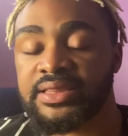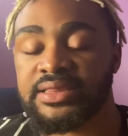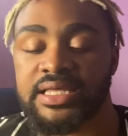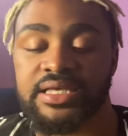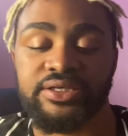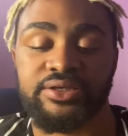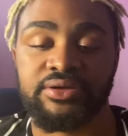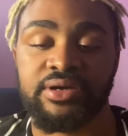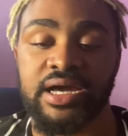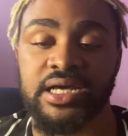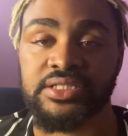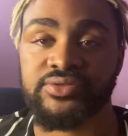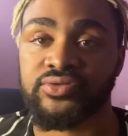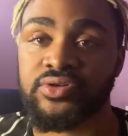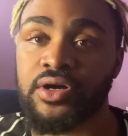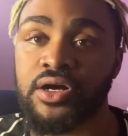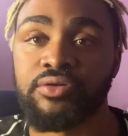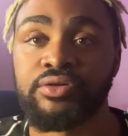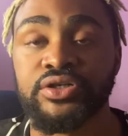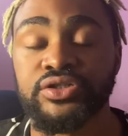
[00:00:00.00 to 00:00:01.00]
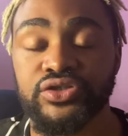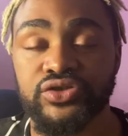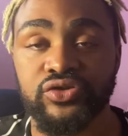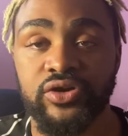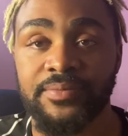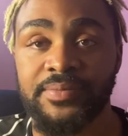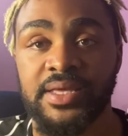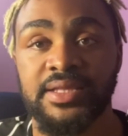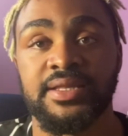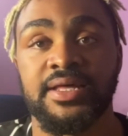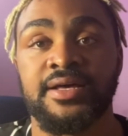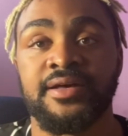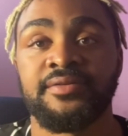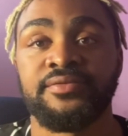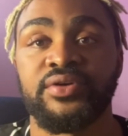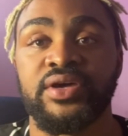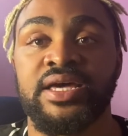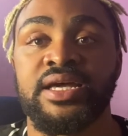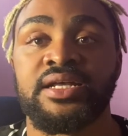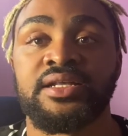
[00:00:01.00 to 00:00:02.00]
Thank you guys for always showing me
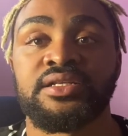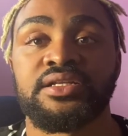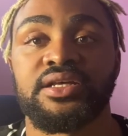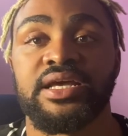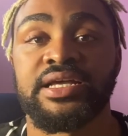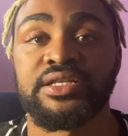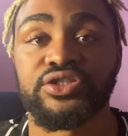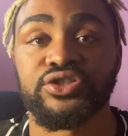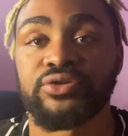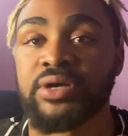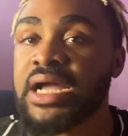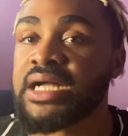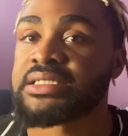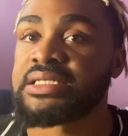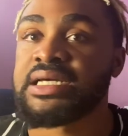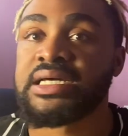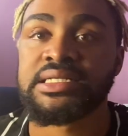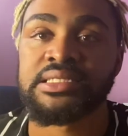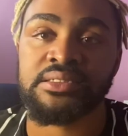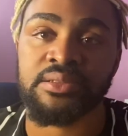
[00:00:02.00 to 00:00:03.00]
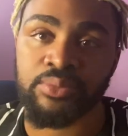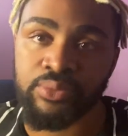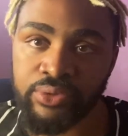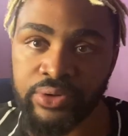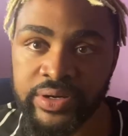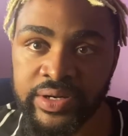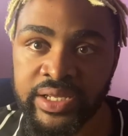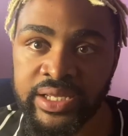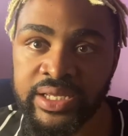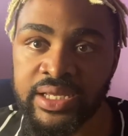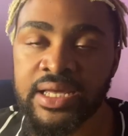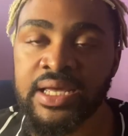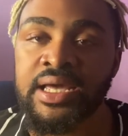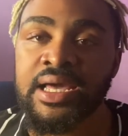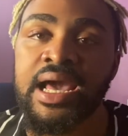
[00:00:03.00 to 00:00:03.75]
love and interacting and supporting.